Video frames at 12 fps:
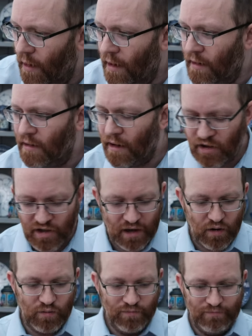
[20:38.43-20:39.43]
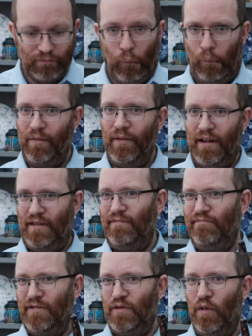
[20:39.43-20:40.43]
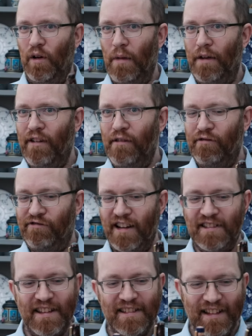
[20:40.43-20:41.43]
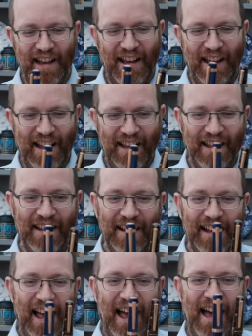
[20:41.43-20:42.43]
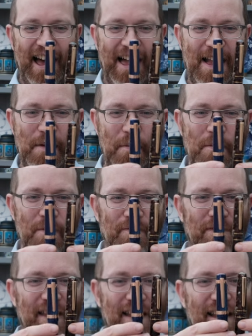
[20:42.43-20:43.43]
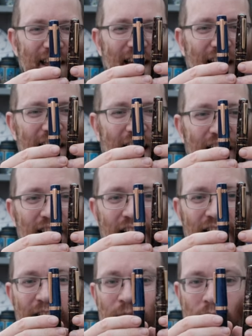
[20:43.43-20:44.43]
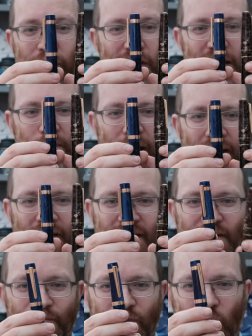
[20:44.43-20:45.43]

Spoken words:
in a nutshell, it's one of my favourite phrases. I love both of these pens.